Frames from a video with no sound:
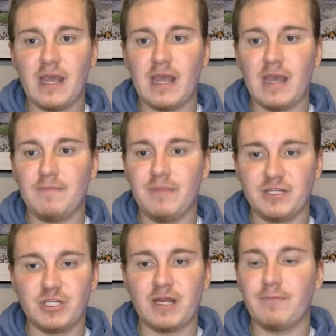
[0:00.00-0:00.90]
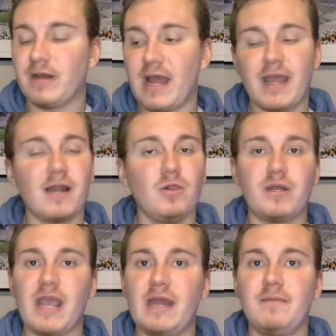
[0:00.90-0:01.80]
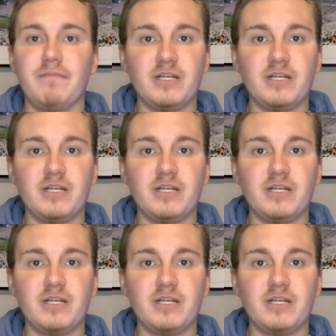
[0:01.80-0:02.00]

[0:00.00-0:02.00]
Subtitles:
And Michigan, but I got to look at it.